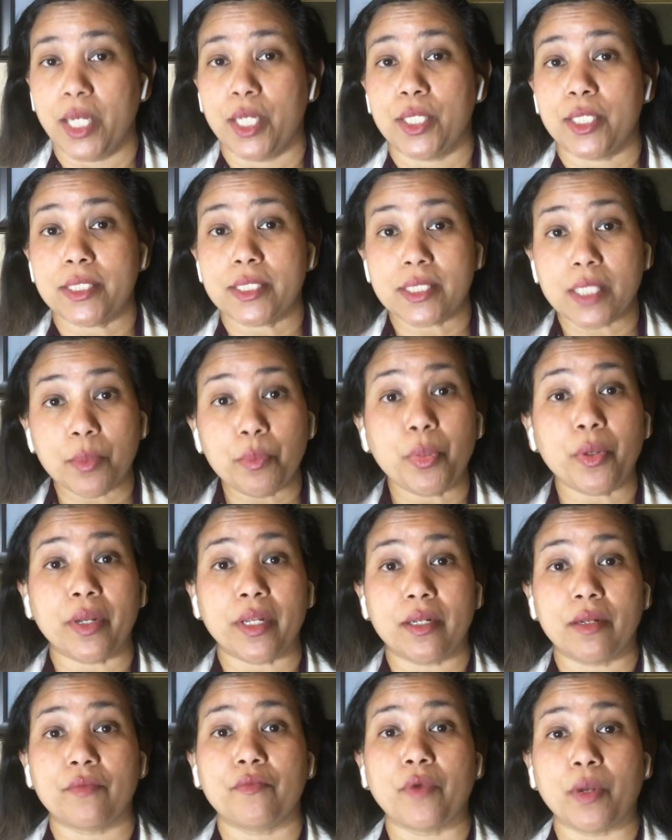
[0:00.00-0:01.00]

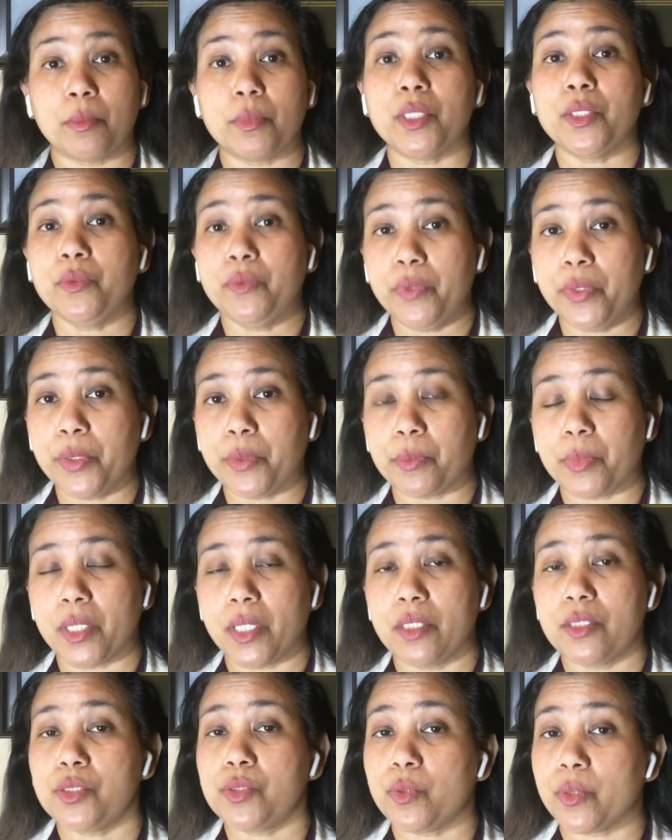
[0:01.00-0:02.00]
separated from the group,
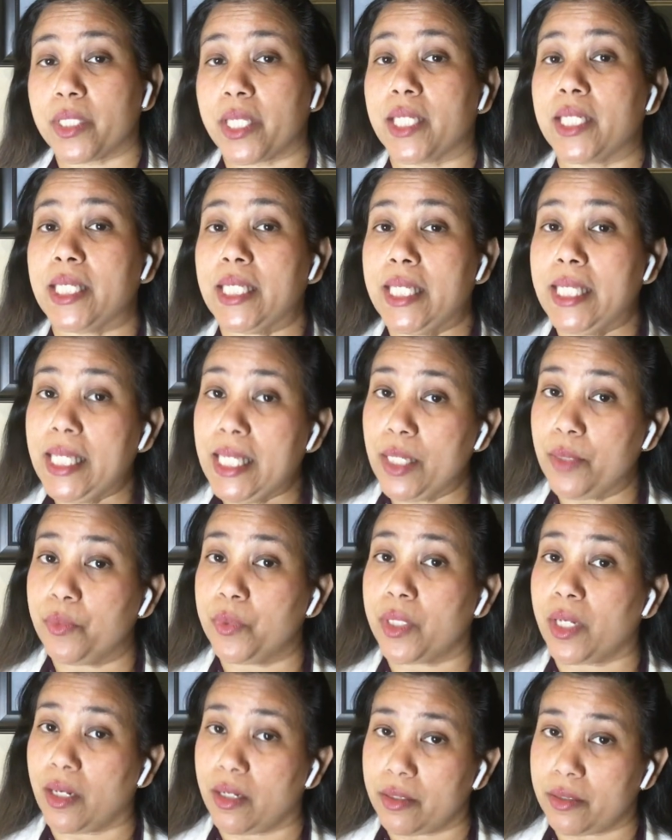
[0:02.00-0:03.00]
so that he
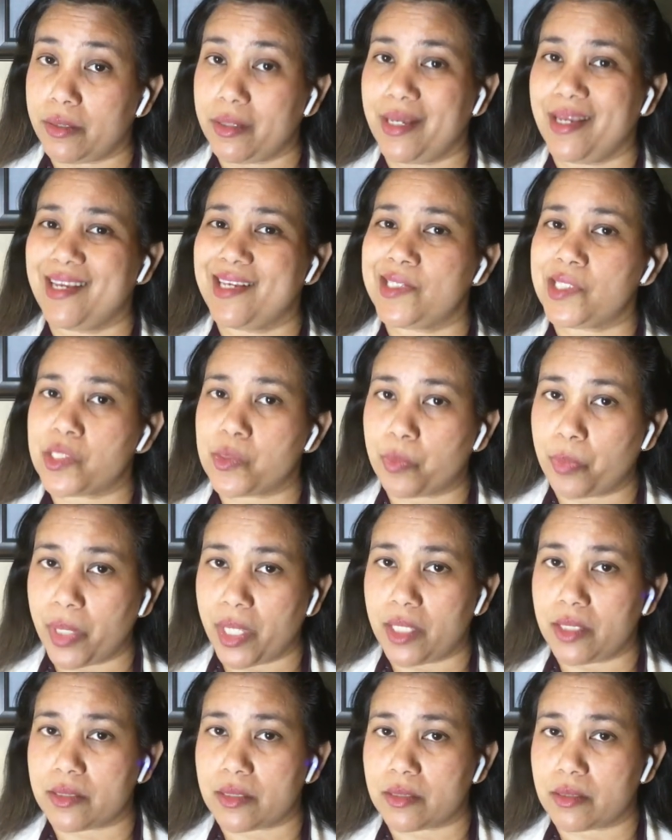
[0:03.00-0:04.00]
would learn his
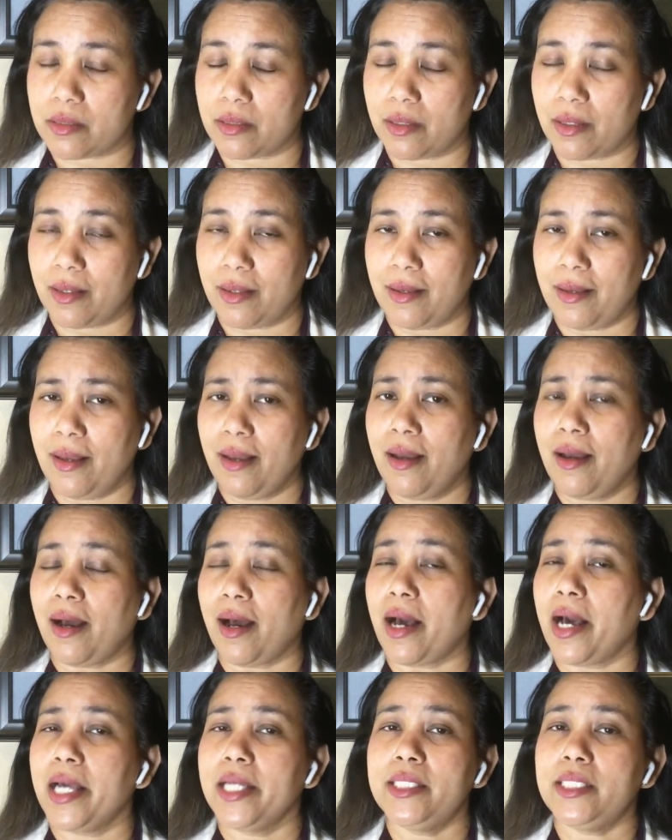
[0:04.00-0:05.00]
space.
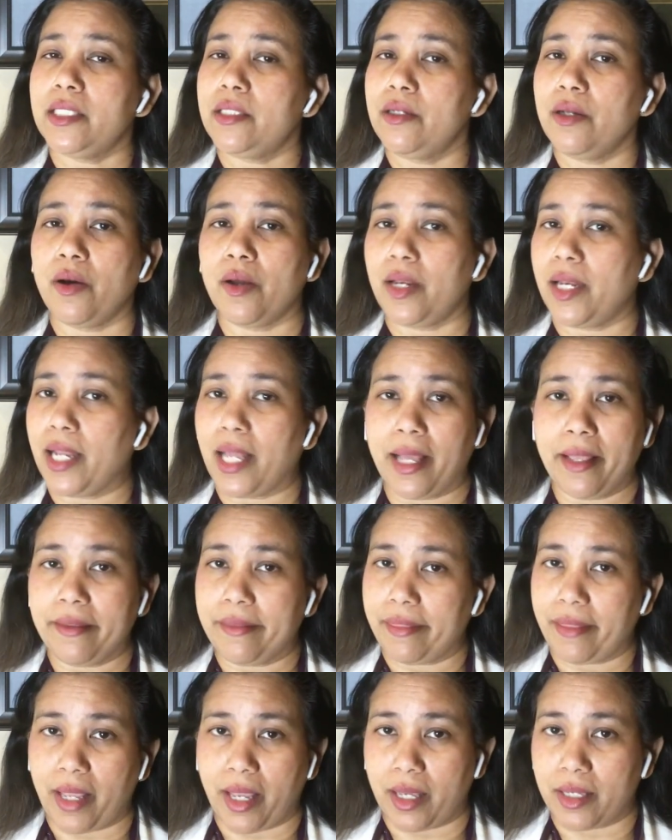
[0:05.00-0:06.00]
I did not like
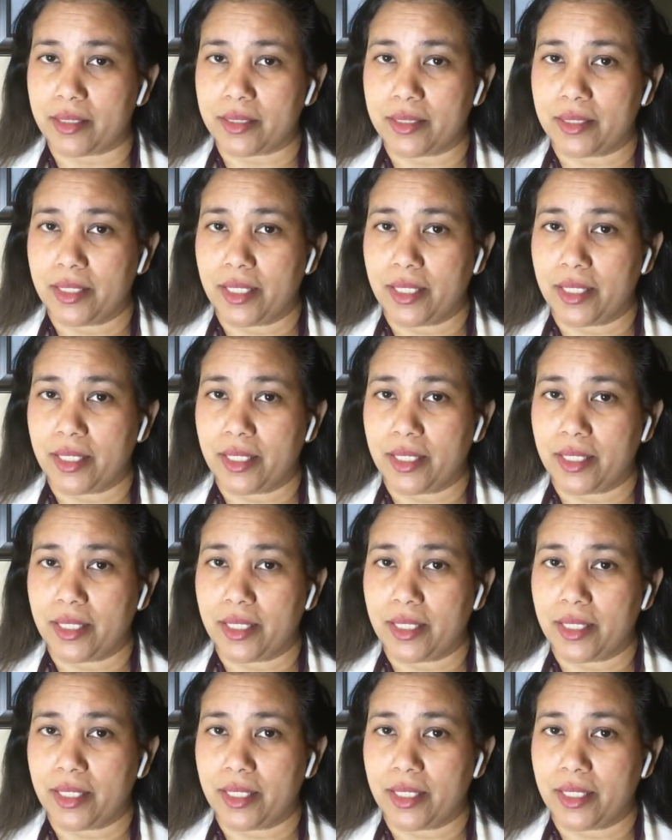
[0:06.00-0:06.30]
that.